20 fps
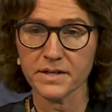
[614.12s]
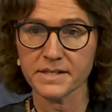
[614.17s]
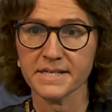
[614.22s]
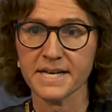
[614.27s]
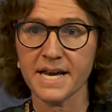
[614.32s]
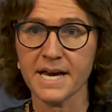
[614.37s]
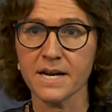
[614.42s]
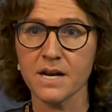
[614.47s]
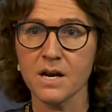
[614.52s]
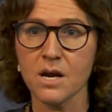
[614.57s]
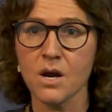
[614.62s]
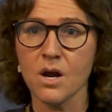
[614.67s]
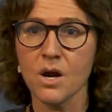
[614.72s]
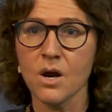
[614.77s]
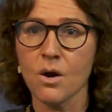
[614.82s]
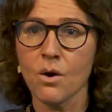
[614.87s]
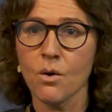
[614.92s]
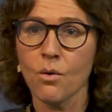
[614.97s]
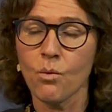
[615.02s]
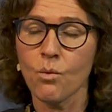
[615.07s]
is that
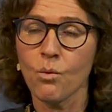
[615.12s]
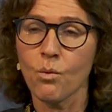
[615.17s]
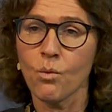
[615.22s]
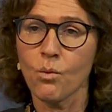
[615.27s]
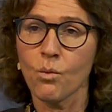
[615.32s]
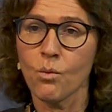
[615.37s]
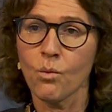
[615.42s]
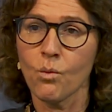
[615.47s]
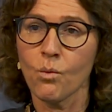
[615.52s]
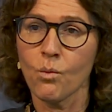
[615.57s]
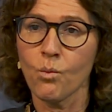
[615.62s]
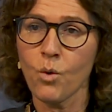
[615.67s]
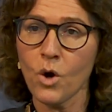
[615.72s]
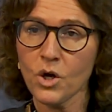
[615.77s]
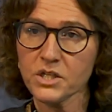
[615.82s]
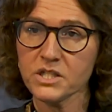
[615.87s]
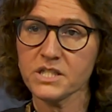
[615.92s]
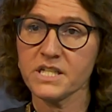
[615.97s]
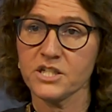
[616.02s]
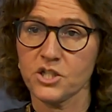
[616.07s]

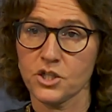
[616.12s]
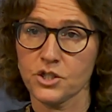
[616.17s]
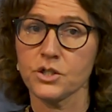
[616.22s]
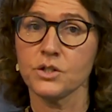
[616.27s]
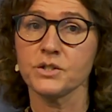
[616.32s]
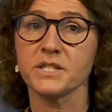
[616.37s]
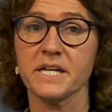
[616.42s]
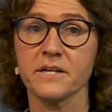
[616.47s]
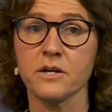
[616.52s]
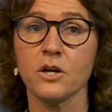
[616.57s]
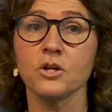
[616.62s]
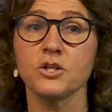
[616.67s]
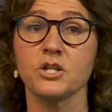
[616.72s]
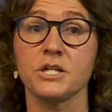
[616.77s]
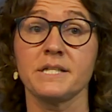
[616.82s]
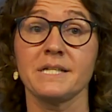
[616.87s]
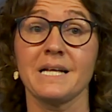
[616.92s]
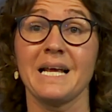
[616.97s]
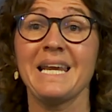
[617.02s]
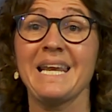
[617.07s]
what digital
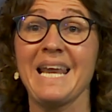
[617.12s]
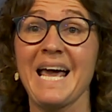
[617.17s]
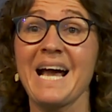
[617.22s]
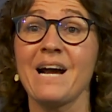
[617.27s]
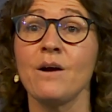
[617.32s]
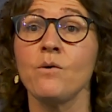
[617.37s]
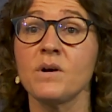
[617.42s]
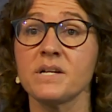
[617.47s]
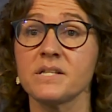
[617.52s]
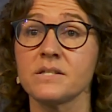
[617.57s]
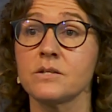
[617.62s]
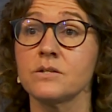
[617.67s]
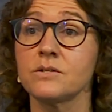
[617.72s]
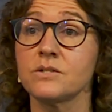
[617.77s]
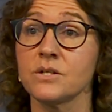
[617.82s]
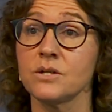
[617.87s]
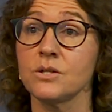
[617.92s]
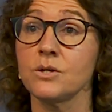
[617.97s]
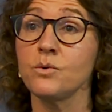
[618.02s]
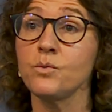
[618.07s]
technologies allow us to
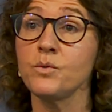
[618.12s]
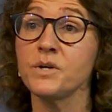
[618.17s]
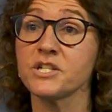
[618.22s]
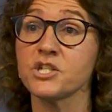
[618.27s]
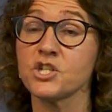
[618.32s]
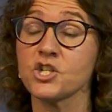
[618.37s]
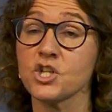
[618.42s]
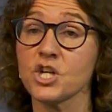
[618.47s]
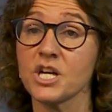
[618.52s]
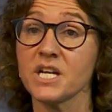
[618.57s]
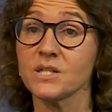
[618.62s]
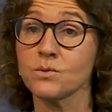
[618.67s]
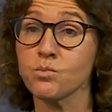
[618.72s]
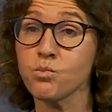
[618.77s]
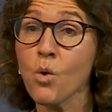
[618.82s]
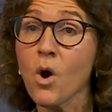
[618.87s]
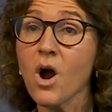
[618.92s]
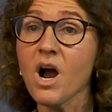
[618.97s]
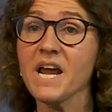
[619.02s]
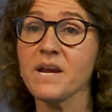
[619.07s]
do, which is
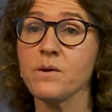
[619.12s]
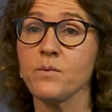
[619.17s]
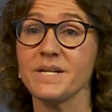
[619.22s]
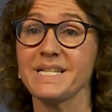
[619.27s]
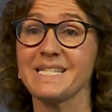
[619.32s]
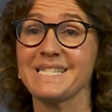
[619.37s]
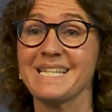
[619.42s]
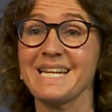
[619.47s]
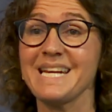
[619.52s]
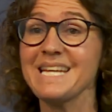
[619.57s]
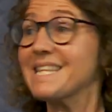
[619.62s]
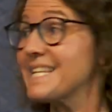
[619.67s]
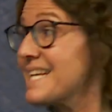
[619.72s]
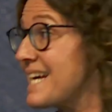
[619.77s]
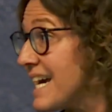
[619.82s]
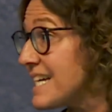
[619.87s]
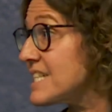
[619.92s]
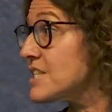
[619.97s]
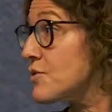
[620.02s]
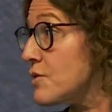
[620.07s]
why we see the
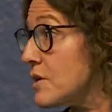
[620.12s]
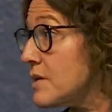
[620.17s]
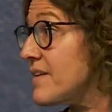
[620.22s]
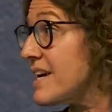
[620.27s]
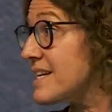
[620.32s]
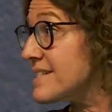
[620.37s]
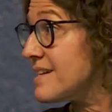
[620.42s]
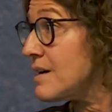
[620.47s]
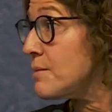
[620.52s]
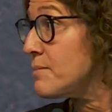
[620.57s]
category of exile